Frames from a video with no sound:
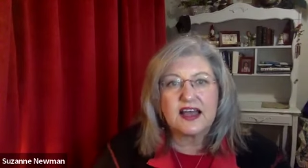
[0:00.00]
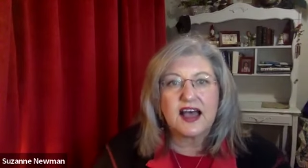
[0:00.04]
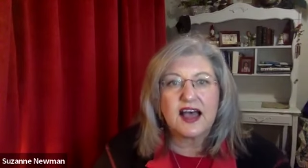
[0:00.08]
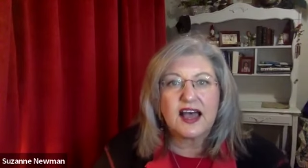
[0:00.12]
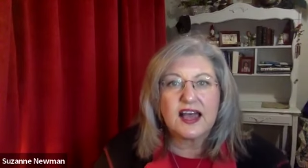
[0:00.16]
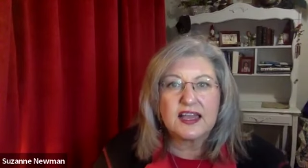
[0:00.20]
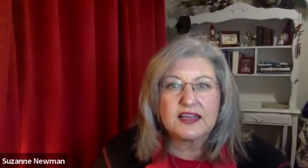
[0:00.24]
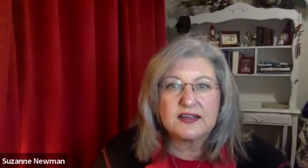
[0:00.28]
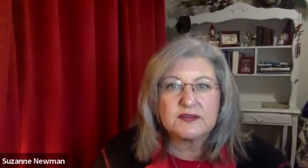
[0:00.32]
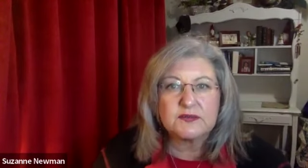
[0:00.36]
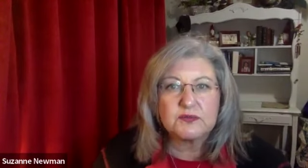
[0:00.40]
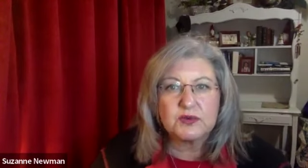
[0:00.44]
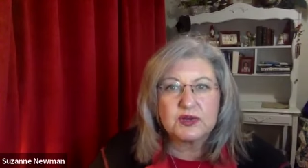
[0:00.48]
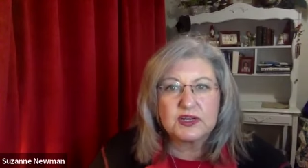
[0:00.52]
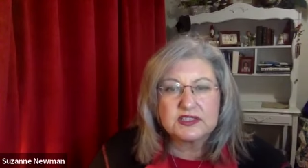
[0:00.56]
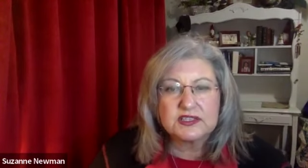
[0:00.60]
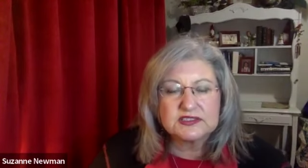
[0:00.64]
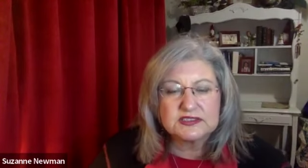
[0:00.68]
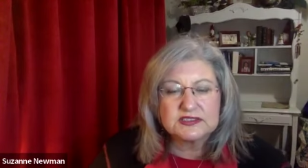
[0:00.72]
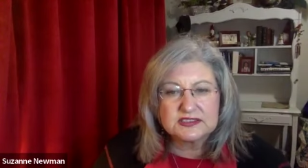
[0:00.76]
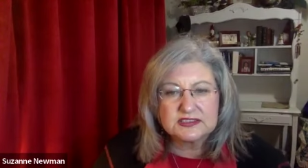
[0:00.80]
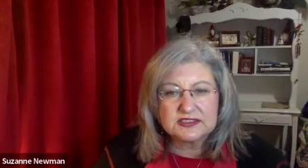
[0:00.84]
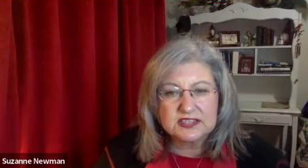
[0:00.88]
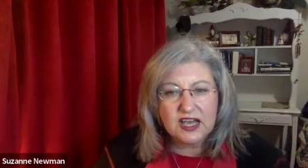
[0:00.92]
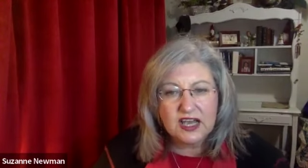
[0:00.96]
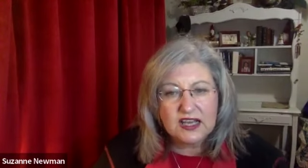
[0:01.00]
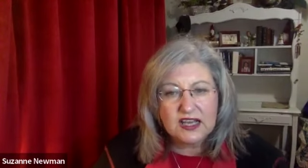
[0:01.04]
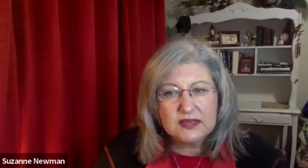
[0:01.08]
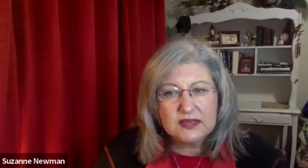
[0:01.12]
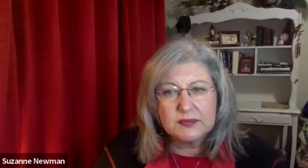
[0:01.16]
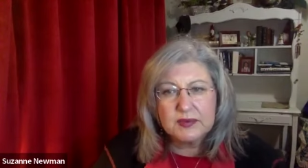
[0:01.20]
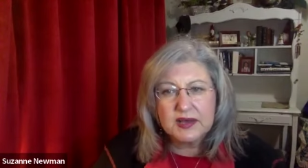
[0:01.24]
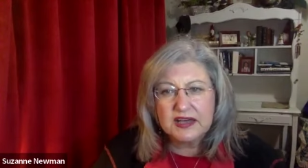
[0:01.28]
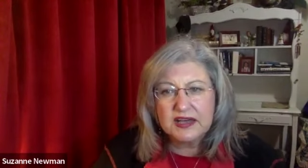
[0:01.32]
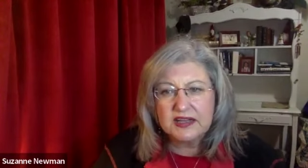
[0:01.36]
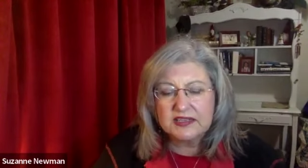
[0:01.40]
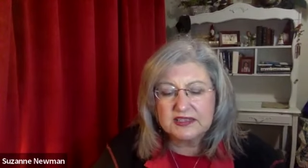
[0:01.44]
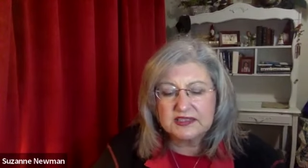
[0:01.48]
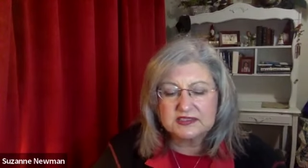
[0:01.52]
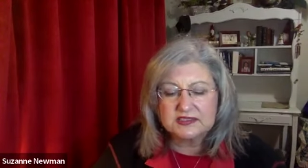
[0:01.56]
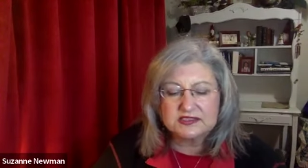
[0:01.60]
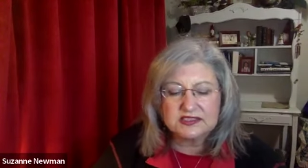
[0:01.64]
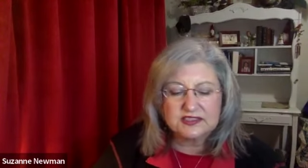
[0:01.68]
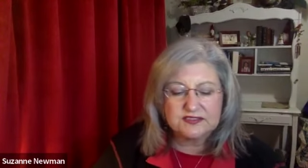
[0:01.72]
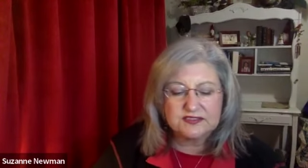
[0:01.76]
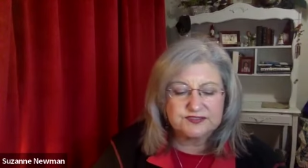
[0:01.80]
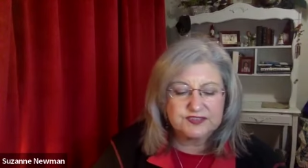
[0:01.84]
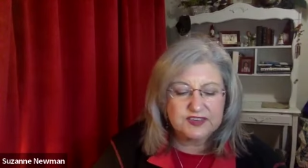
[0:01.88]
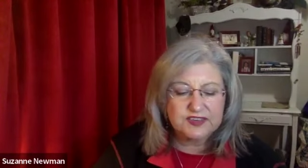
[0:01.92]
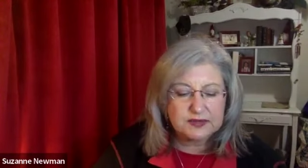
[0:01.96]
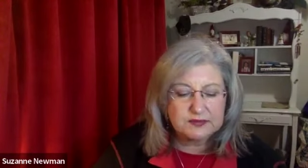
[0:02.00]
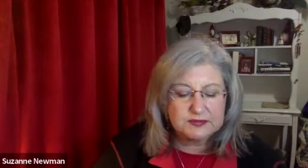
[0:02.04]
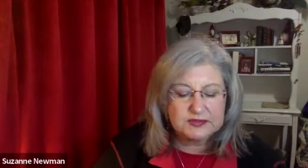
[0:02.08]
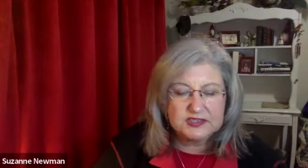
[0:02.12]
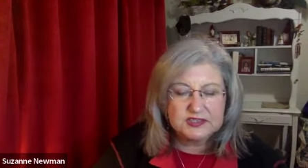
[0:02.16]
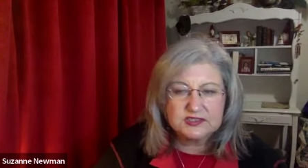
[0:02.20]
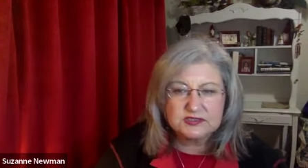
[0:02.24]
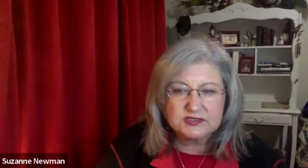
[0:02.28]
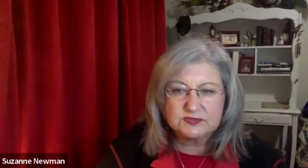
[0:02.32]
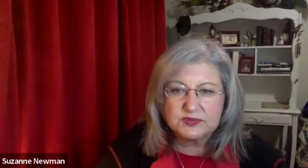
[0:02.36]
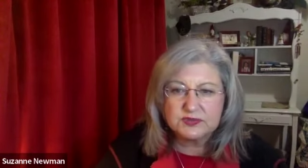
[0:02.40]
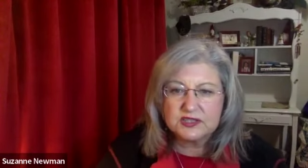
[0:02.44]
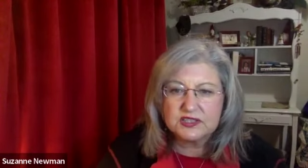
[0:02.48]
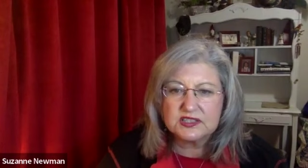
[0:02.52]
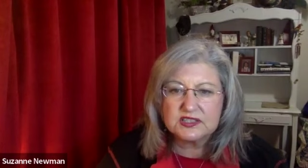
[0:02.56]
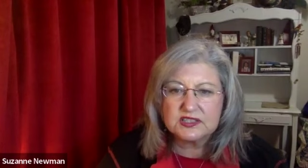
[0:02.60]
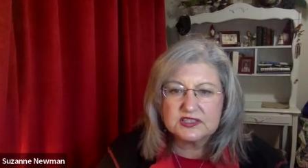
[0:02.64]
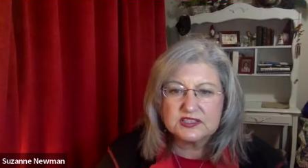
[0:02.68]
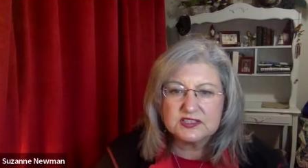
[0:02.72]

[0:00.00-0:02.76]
I want to talk about is that families really,